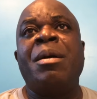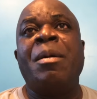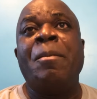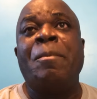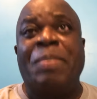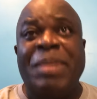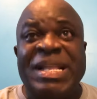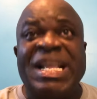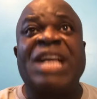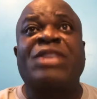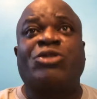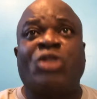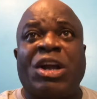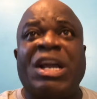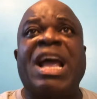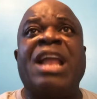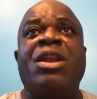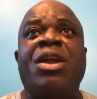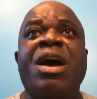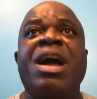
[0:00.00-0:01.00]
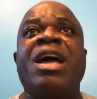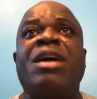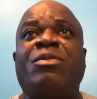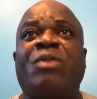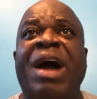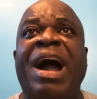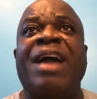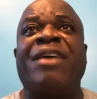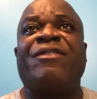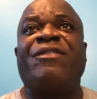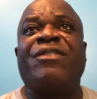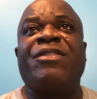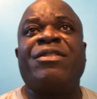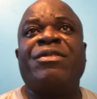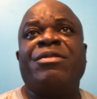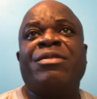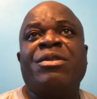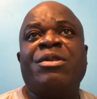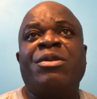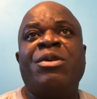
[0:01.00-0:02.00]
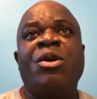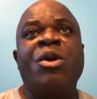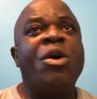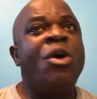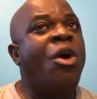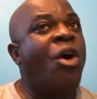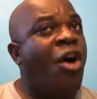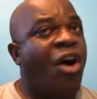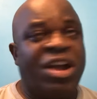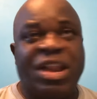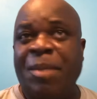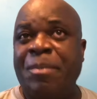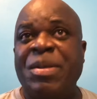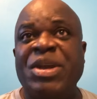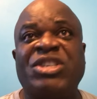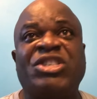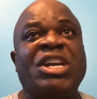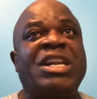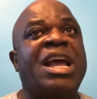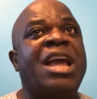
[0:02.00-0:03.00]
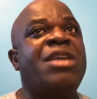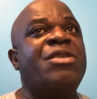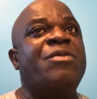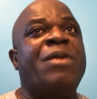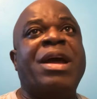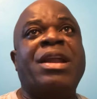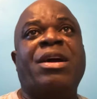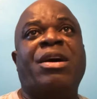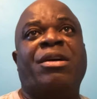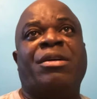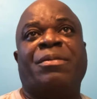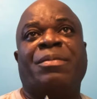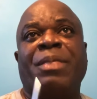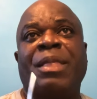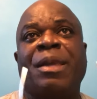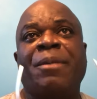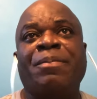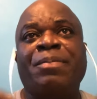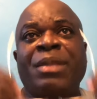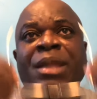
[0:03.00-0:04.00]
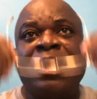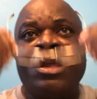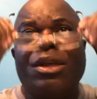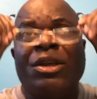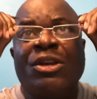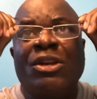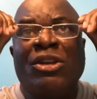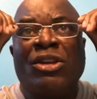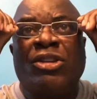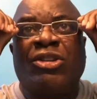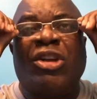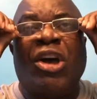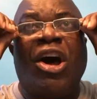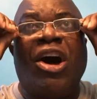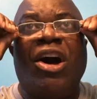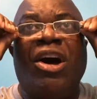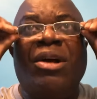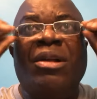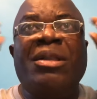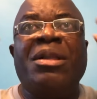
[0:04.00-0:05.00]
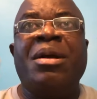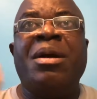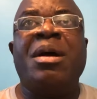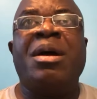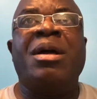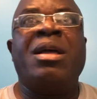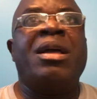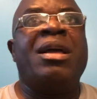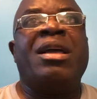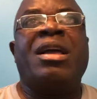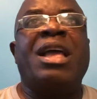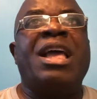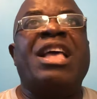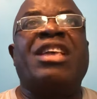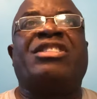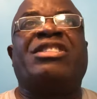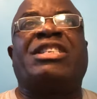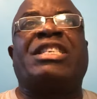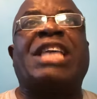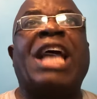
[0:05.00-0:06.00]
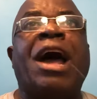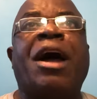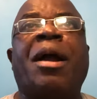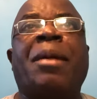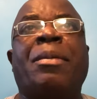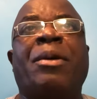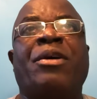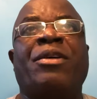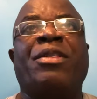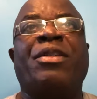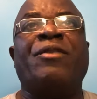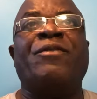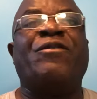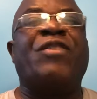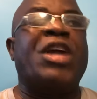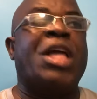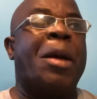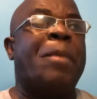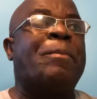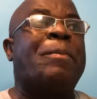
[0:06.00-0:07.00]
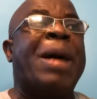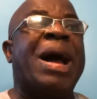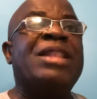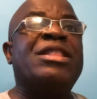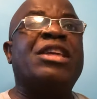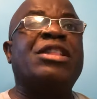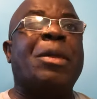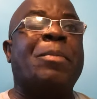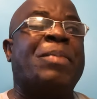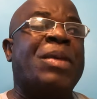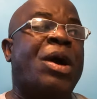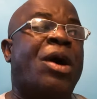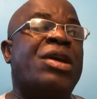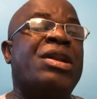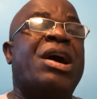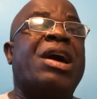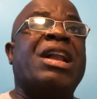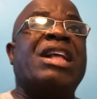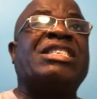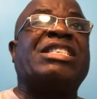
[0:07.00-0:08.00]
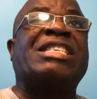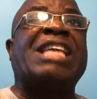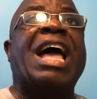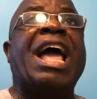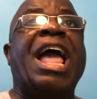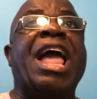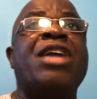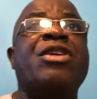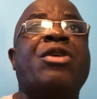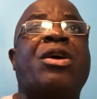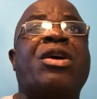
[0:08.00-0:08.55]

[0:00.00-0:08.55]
Peter took along his wife, all the mission that he went on. So it's terrible for your partner to be on the other side and you